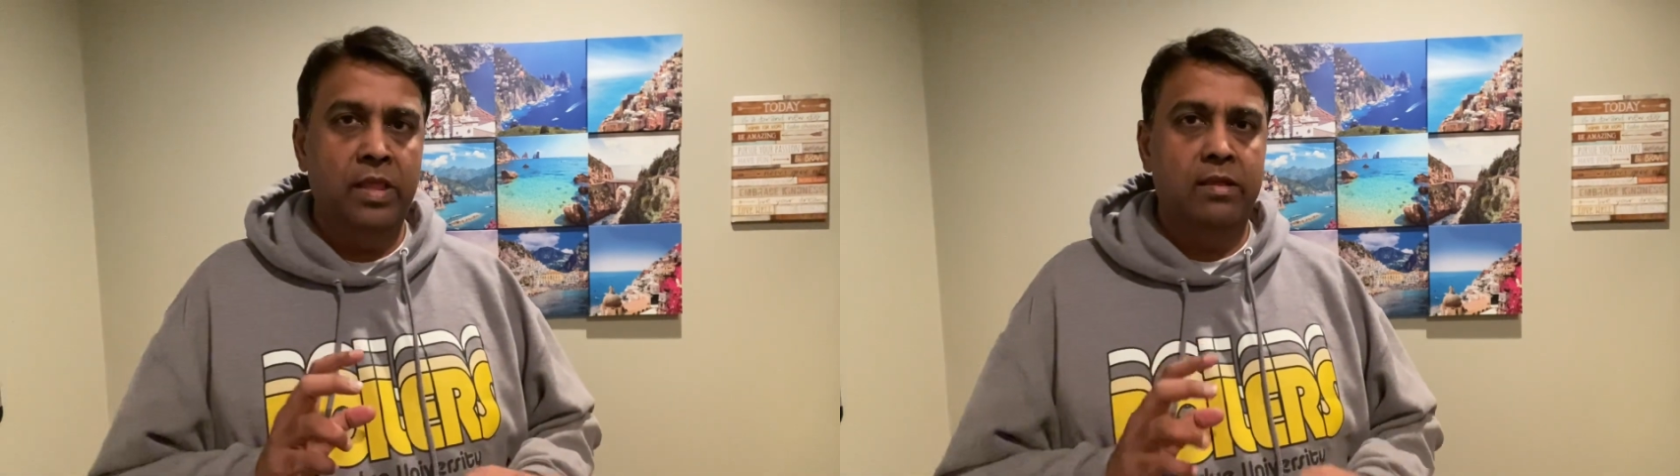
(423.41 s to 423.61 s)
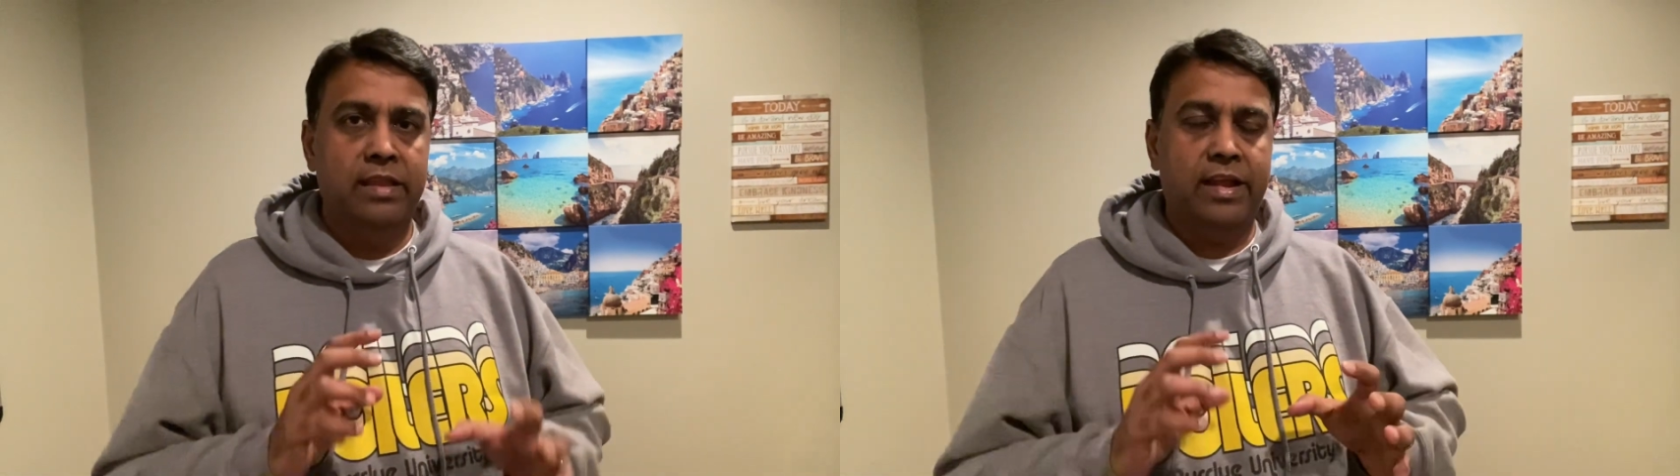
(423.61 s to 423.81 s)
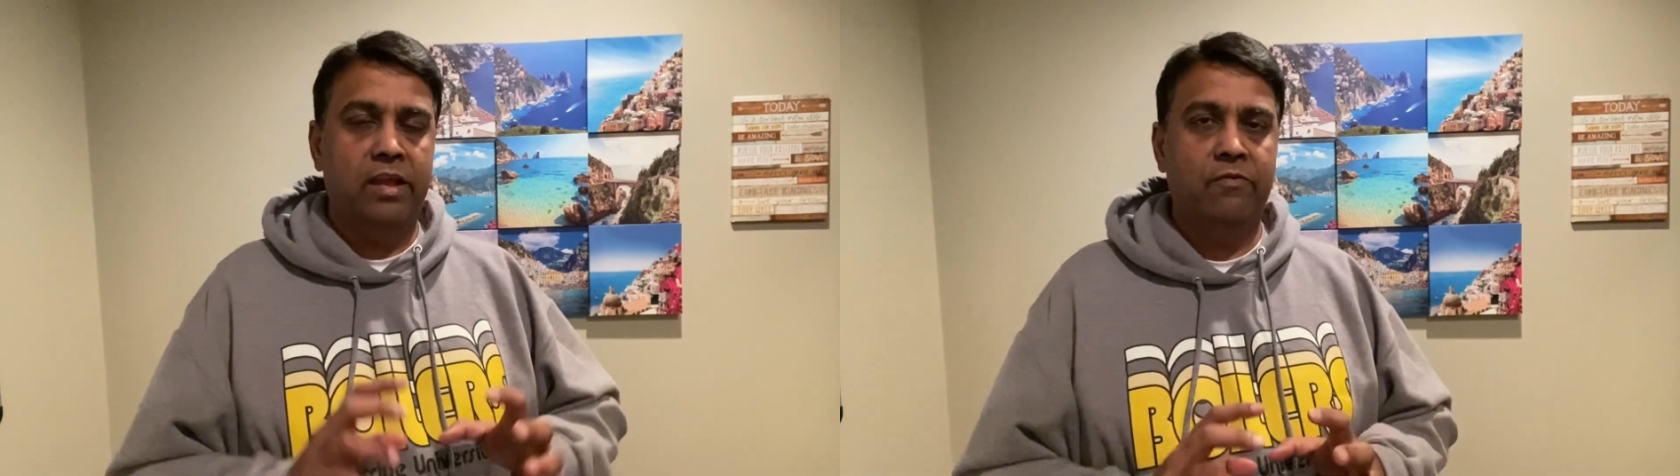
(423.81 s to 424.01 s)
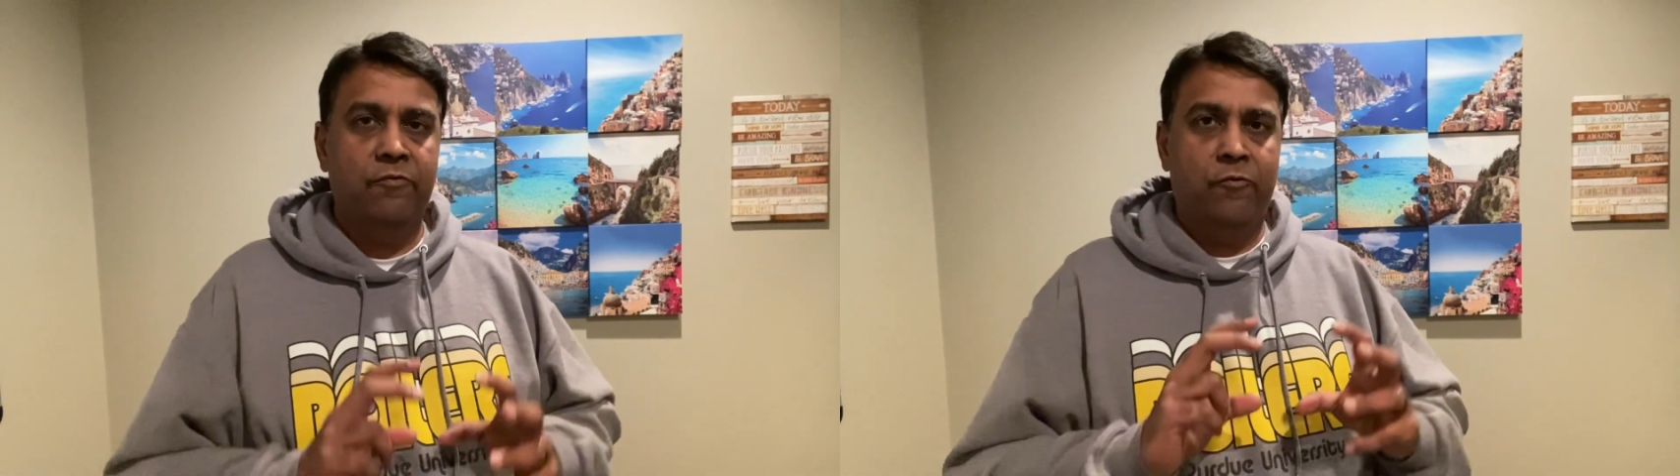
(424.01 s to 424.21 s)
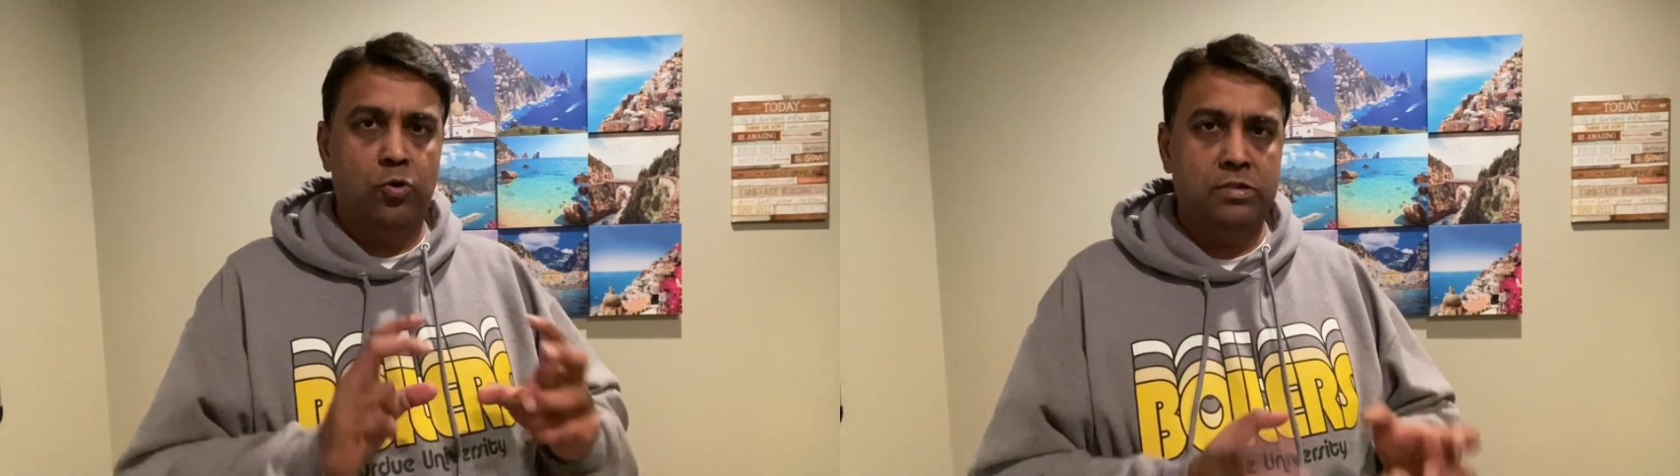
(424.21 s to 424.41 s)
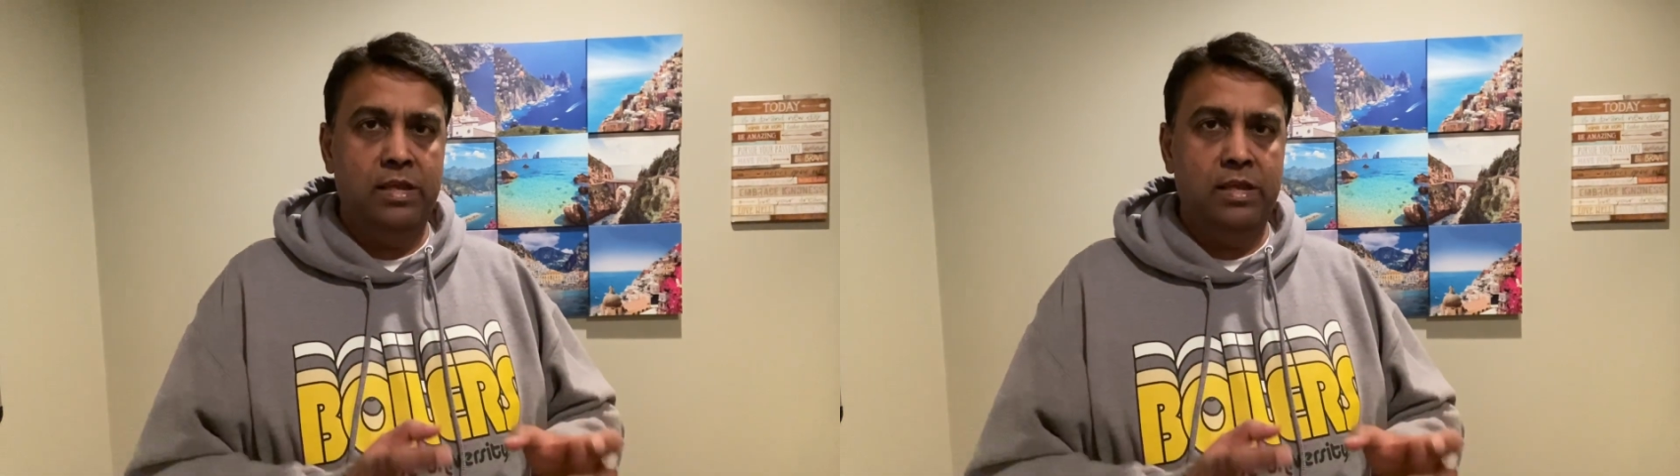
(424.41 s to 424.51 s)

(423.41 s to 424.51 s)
they can force the